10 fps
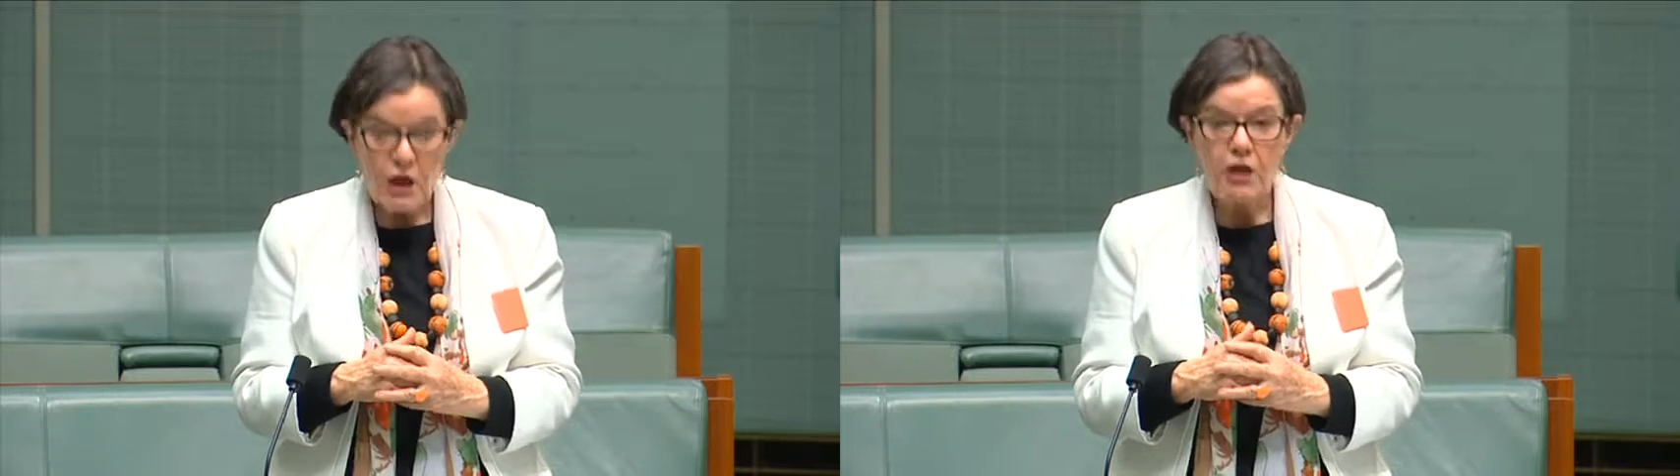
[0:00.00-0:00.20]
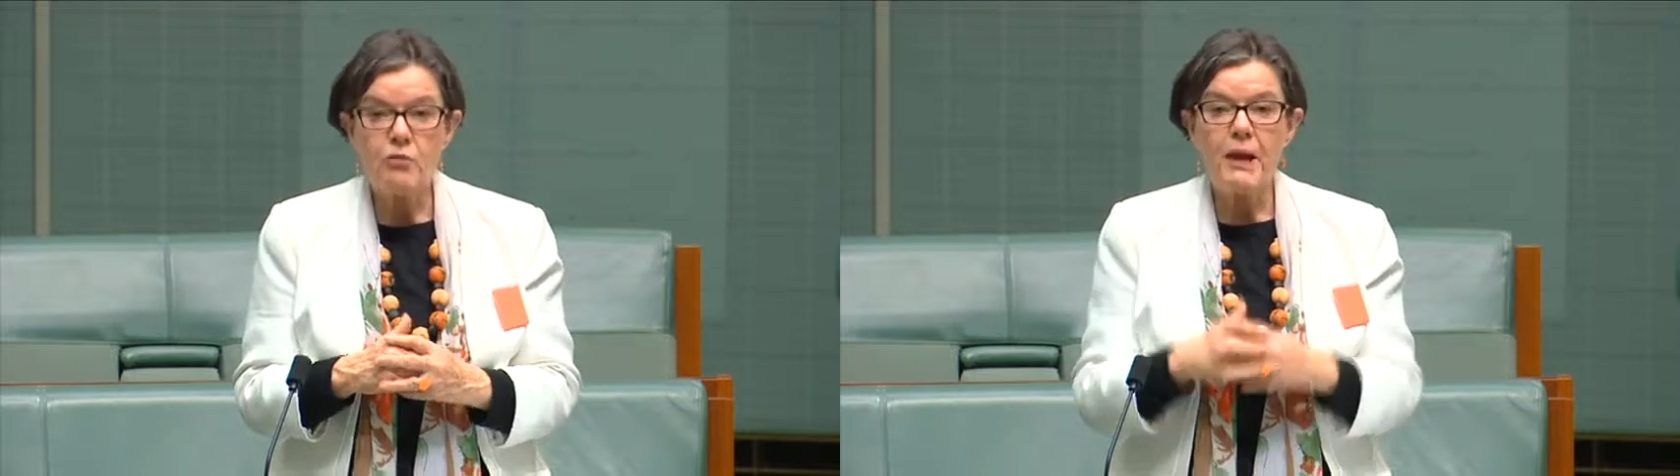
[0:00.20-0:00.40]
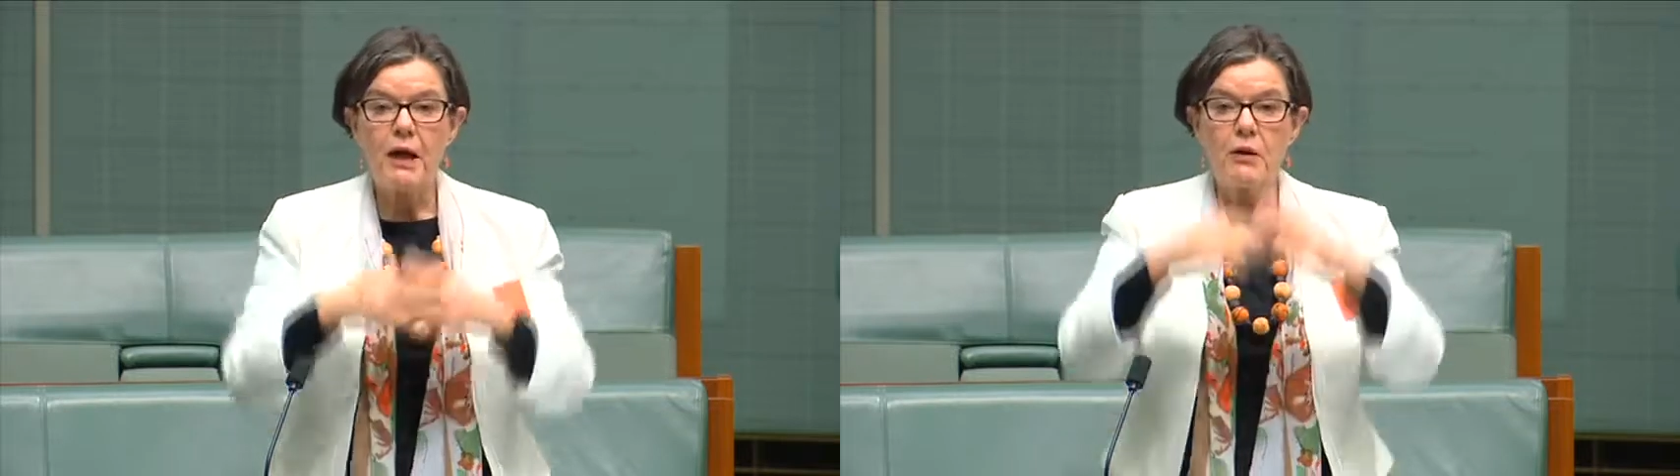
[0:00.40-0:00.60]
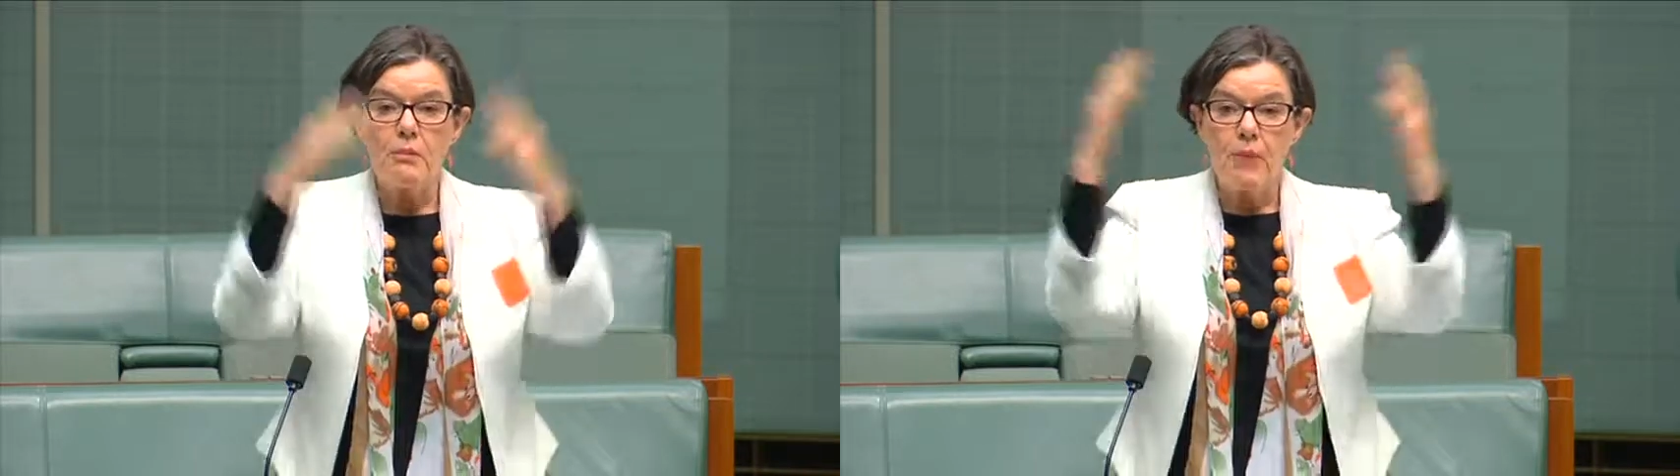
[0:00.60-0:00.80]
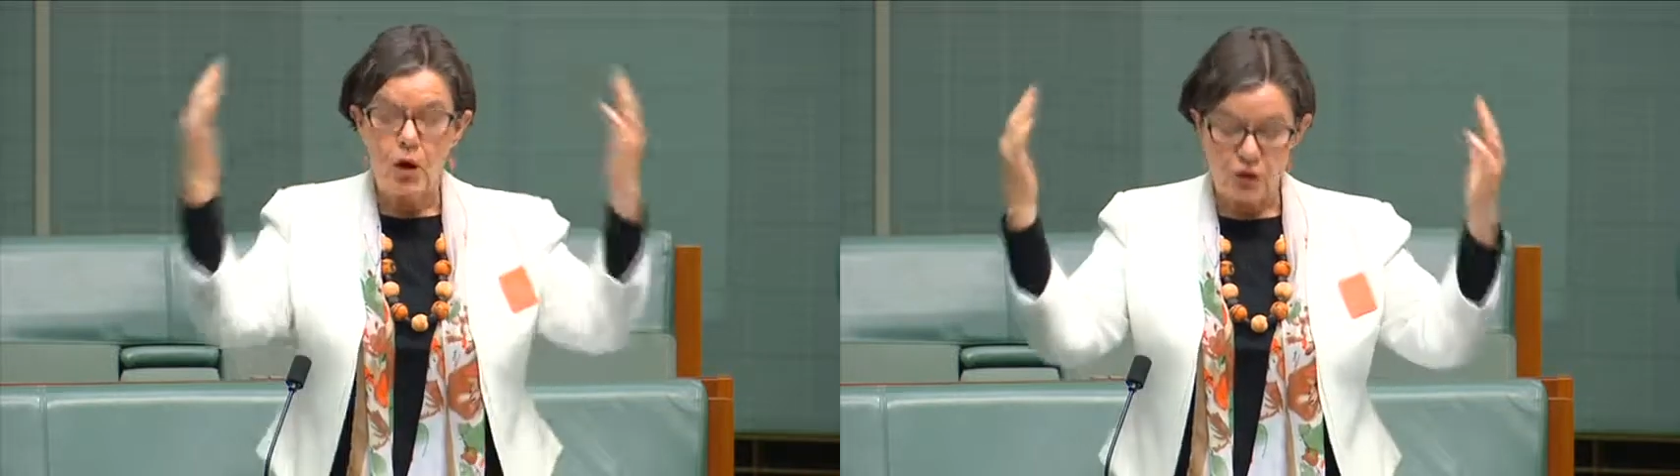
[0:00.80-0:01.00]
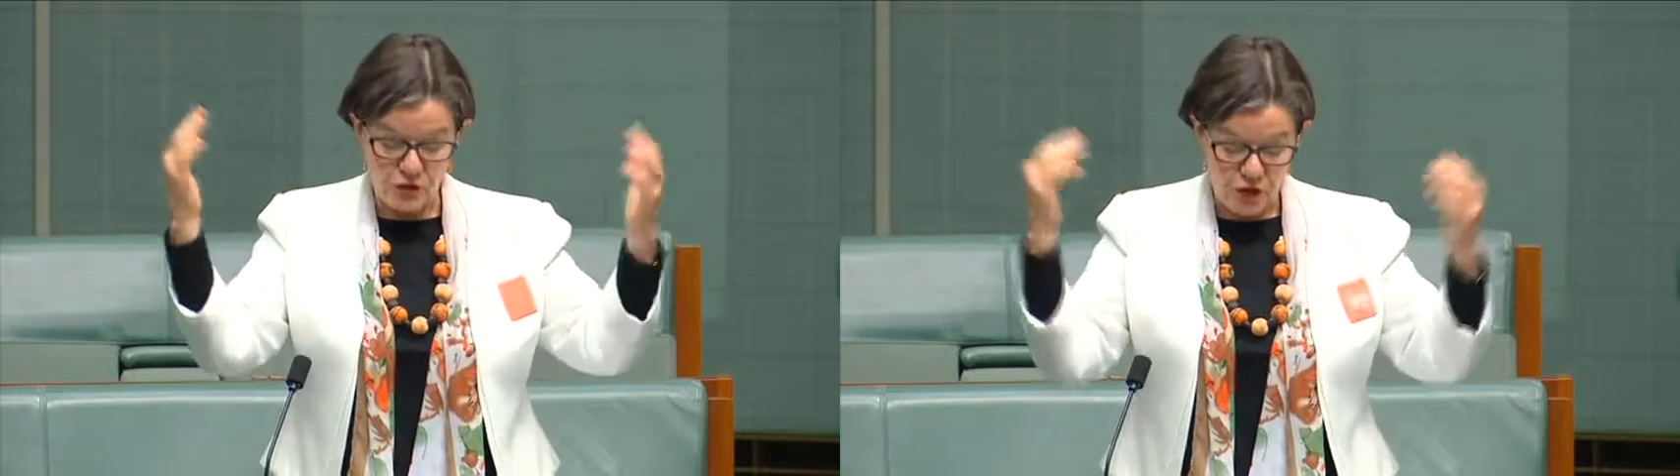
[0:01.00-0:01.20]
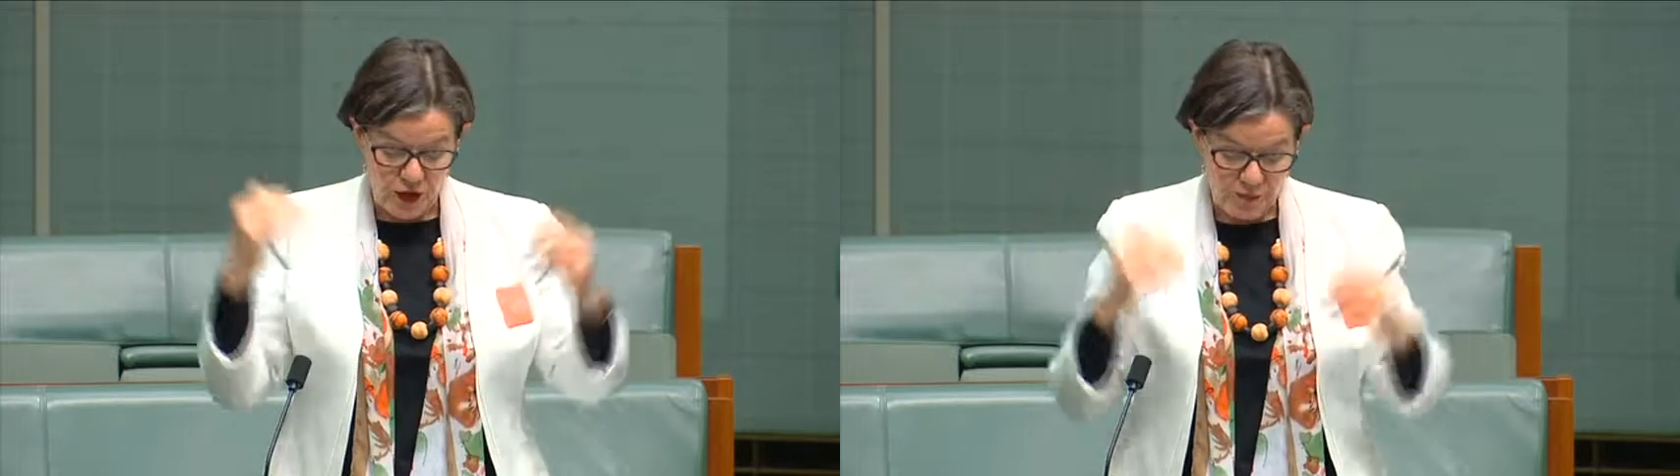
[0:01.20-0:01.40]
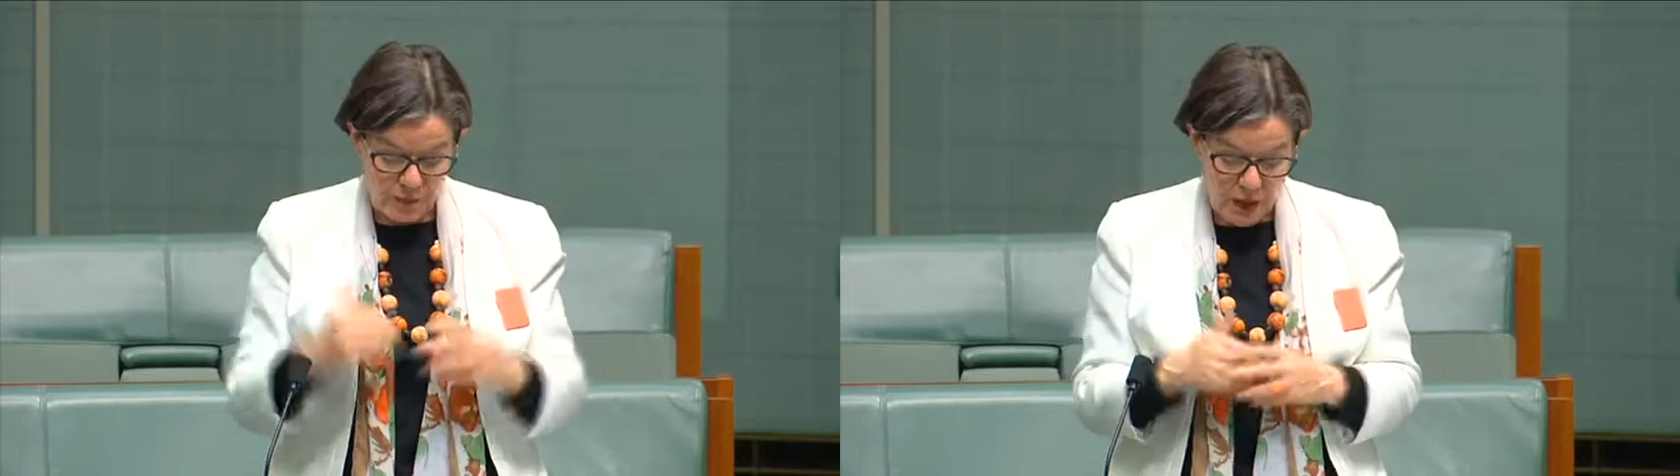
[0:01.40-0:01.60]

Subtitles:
is about policy.